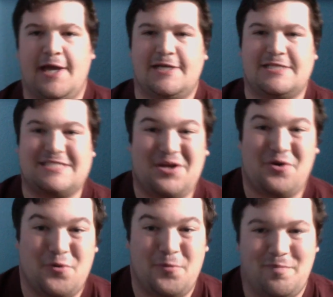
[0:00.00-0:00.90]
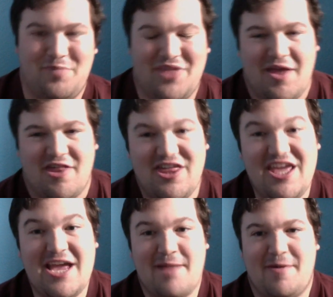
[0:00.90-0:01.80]
So,
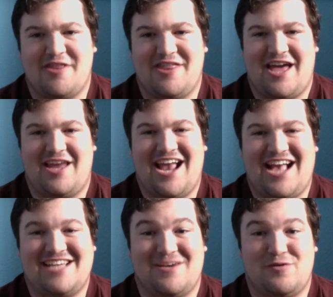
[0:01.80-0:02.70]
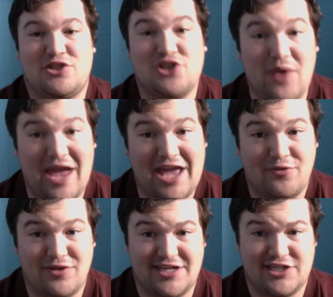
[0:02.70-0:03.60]
thinking about that, as I was so
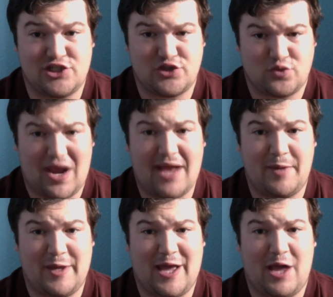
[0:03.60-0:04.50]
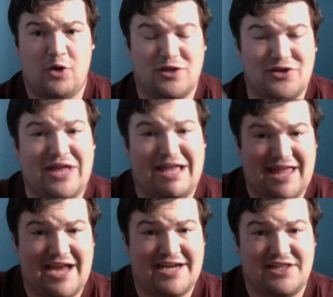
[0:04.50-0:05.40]
angrily describing how little I
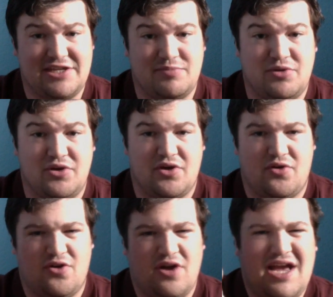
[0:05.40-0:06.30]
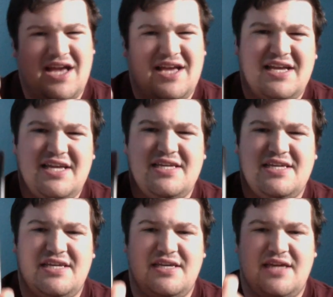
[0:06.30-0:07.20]
liked this book, or
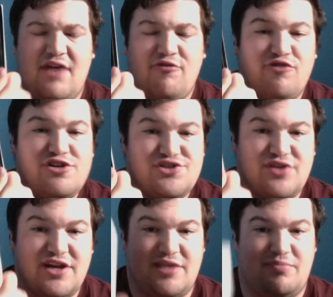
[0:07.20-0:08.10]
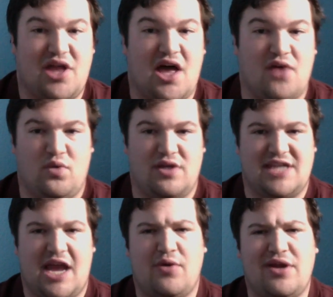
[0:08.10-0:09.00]
how frustrating the plot was,
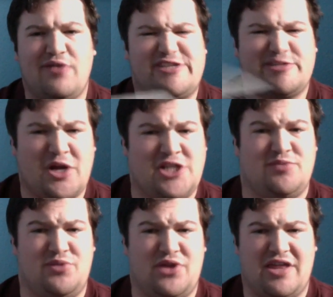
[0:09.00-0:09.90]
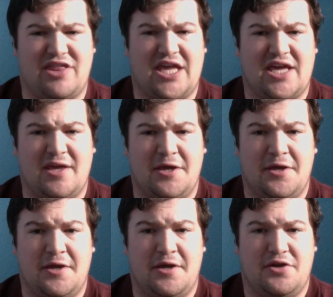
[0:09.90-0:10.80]
and how irresponsible I think
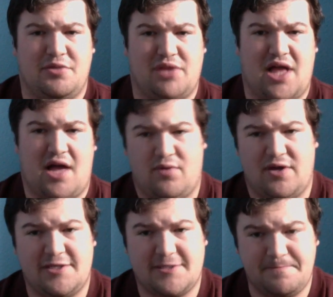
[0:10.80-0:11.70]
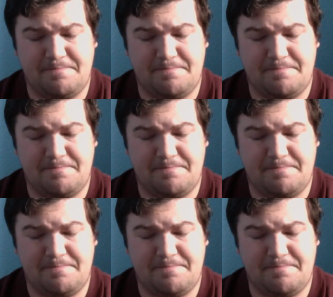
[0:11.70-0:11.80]
the plot was,